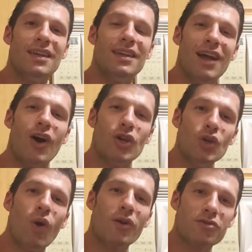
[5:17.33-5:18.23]

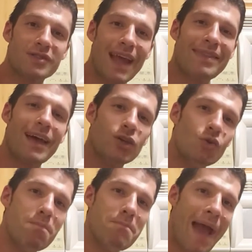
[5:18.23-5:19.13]
you understand that, you
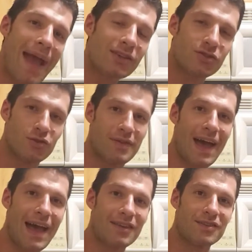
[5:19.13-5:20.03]
master
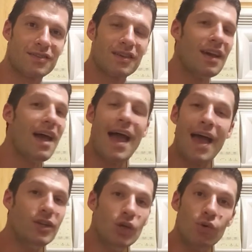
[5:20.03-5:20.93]
that,
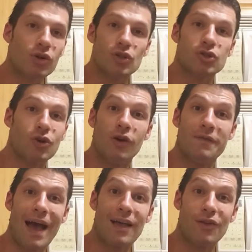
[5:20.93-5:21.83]
and you will control
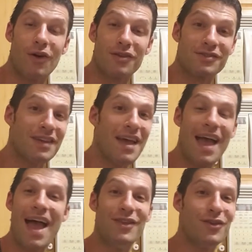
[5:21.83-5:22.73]
fat loss.
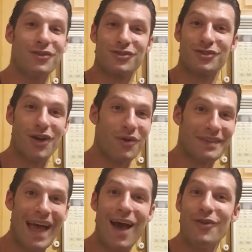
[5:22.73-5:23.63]
And you can slow it
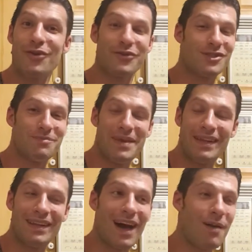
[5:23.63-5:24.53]
down, you can
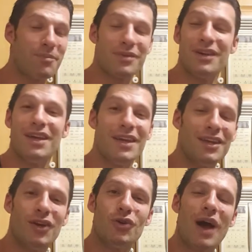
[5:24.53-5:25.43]
speed it up,
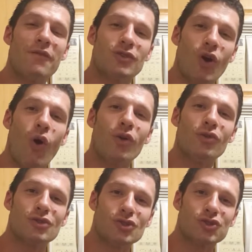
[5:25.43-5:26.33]
you have
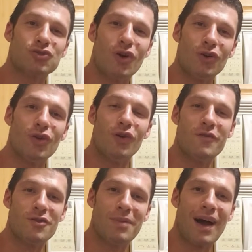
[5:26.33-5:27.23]
total control
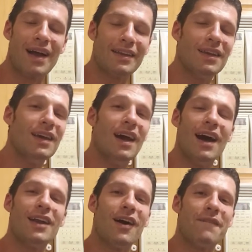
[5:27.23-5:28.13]
over your body.
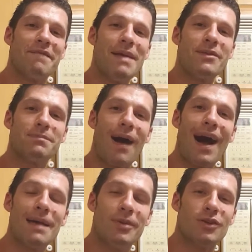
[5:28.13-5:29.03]
A famous
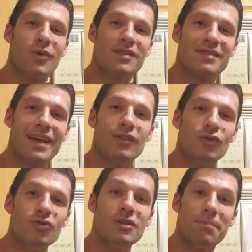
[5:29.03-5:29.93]
bodybuilder once said,
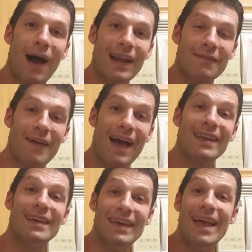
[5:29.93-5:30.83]
losing body
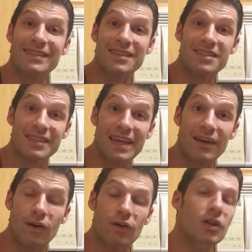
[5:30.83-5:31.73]
fat, it's a
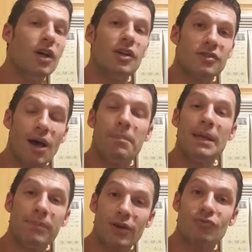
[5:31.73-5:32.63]
skill. Some
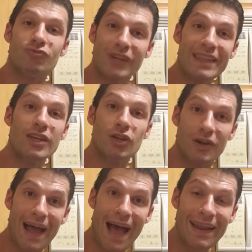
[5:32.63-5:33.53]
people are really
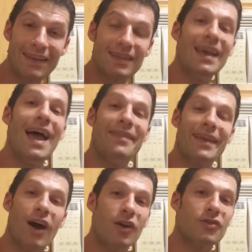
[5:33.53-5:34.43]
good at it, and
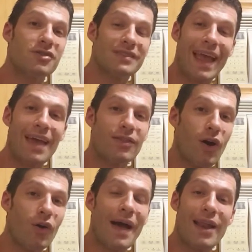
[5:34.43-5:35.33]
they understand the
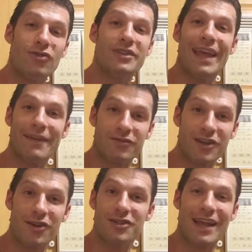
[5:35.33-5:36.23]
whole energy in
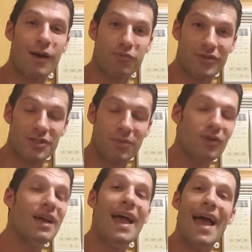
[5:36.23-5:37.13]
versus energy out
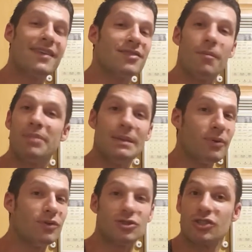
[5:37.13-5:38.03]
principle, and some
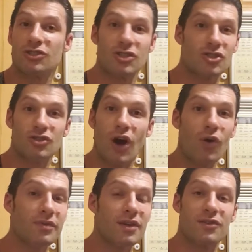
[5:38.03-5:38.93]
people just
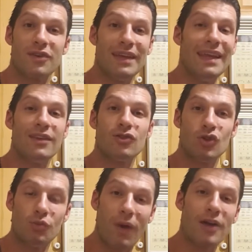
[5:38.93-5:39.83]
don't. They're eating
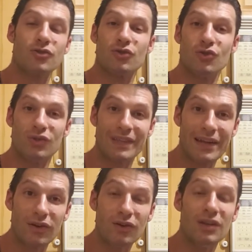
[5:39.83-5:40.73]
too much or too
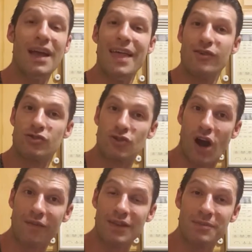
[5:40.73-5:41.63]
little, and they're
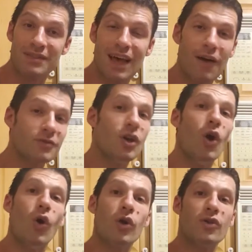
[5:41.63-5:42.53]
starving themselves,
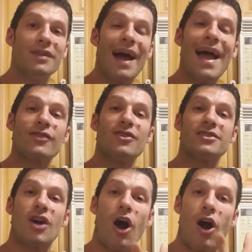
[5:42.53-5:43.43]
or they're not
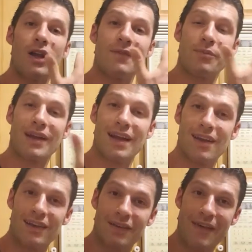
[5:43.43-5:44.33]
exercising hard enough, putting out
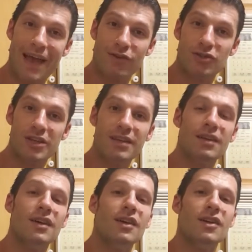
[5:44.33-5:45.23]
enough energy.
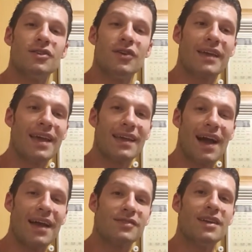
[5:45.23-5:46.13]
So again,
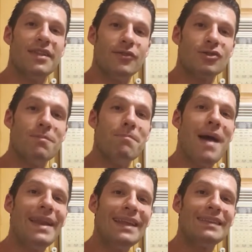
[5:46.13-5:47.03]
guys, there's
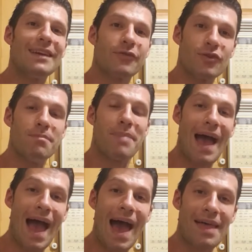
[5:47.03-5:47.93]
many different
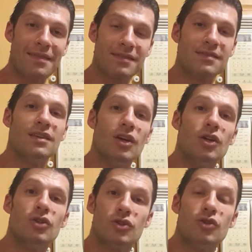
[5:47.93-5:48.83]
paths
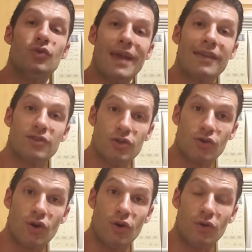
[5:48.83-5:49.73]
to get to
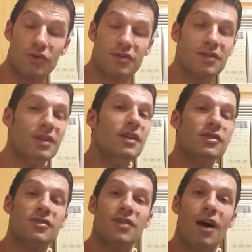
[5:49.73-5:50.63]
your goals.
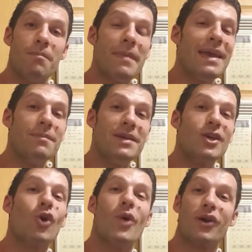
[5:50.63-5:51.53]
Some may be
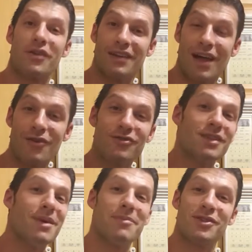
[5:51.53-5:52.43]
quicker than others,
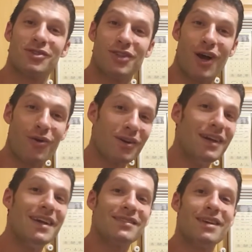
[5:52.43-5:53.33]
some may be slower,
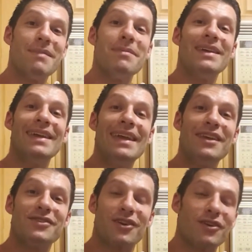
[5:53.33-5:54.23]
some may be
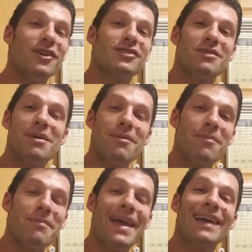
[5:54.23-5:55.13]
easier, some
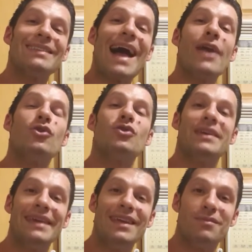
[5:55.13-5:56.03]
may allow you
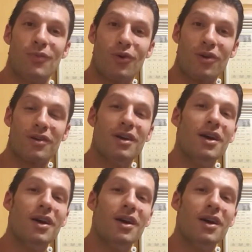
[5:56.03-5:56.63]
to eat more.